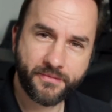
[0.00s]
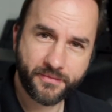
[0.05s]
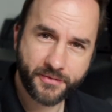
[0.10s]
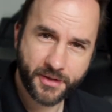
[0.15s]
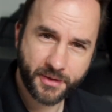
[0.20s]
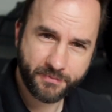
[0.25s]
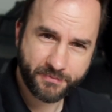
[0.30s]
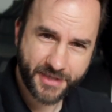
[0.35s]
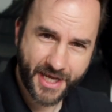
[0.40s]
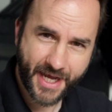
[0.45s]
the
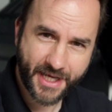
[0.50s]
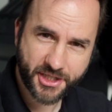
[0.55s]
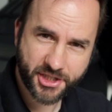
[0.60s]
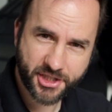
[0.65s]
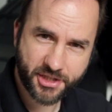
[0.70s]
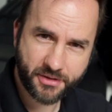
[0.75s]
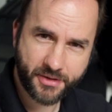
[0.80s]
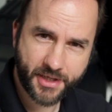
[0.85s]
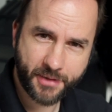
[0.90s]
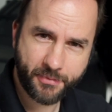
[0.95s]

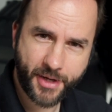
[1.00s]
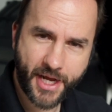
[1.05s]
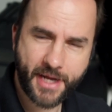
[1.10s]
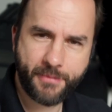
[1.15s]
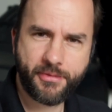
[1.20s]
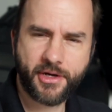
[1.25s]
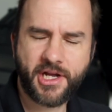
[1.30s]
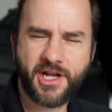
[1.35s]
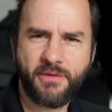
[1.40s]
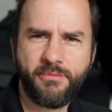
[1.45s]
texture in a
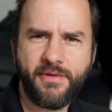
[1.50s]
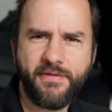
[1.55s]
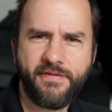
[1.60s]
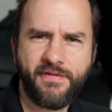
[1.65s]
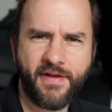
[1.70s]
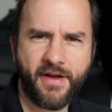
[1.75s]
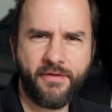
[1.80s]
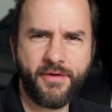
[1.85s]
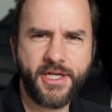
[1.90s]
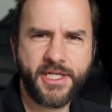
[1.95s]
paper can be
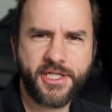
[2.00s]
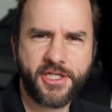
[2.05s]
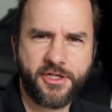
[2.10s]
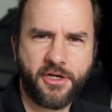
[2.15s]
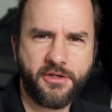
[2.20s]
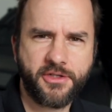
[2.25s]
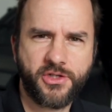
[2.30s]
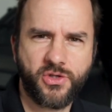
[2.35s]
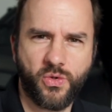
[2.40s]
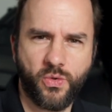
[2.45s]
very
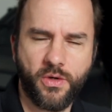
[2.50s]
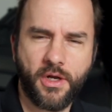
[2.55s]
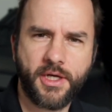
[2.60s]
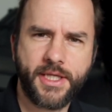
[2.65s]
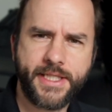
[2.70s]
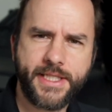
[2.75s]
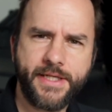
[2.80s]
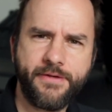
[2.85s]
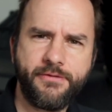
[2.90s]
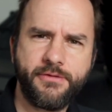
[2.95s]
subtle, like the
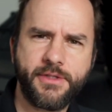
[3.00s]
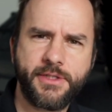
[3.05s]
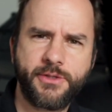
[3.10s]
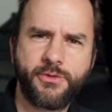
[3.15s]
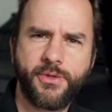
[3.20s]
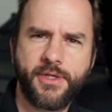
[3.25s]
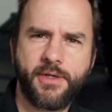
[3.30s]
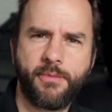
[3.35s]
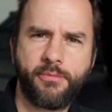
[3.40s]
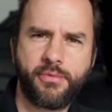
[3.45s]
difference
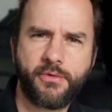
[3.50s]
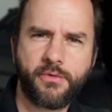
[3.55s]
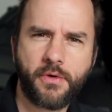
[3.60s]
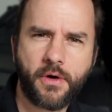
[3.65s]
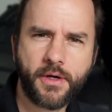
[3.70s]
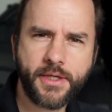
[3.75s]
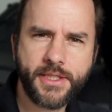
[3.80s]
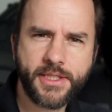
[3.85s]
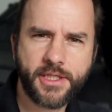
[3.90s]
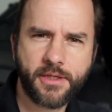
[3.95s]
between a
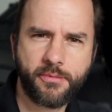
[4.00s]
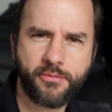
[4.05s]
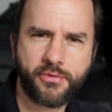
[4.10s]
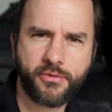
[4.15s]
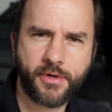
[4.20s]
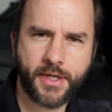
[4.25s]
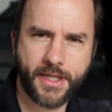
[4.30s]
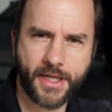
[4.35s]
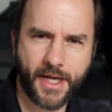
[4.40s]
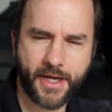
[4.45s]
Baryta
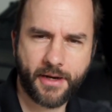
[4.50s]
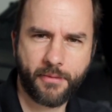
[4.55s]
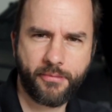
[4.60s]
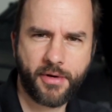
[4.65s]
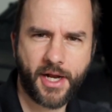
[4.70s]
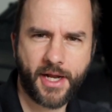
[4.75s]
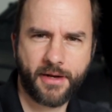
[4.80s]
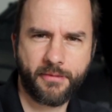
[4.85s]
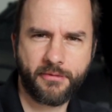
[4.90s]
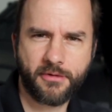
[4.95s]
print and a
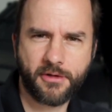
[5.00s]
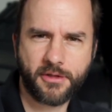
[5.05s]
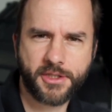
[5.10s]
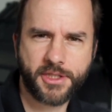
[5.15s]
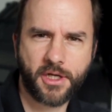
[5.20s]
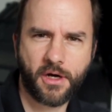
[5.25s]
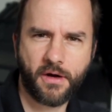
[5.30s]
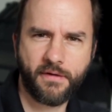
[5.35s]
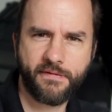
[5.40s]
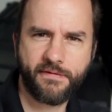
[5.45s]
platinum gloss
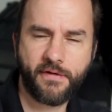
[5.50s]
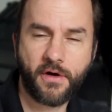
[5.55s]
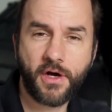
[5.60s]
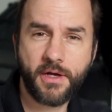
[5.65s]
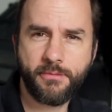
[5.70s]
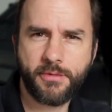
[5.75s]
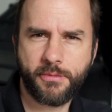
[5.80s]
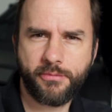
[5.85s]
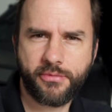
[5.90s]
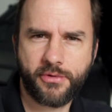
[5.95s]
art
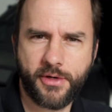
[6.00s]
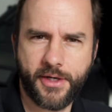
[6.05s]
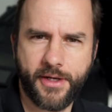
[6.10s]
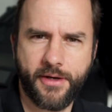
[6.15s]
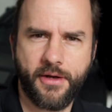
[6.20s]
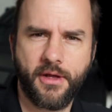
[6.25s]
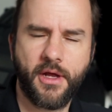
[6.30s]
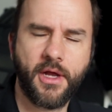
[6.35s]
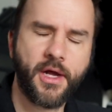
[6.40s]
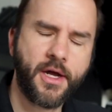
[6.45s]
fibre print,
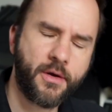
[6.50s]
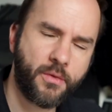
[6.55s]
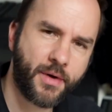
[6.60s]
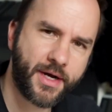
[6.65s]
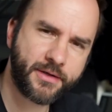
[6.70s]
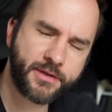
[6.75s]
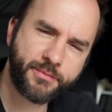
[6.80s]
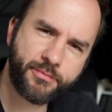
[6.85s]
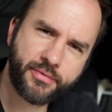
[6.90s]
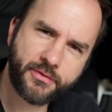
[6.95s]

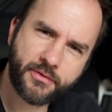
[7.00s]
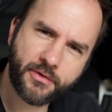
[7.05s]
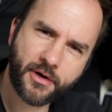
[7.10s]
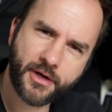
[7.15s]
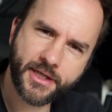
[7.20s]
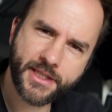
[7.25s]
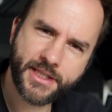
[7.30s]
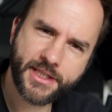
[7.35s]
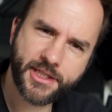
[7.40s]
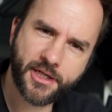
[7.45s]
whereas
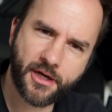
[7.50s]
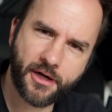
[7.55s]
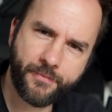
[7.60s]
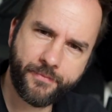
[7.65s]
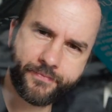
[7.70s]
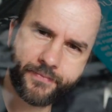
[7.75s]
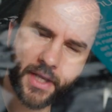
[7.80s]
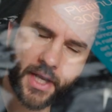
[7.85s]
Baryta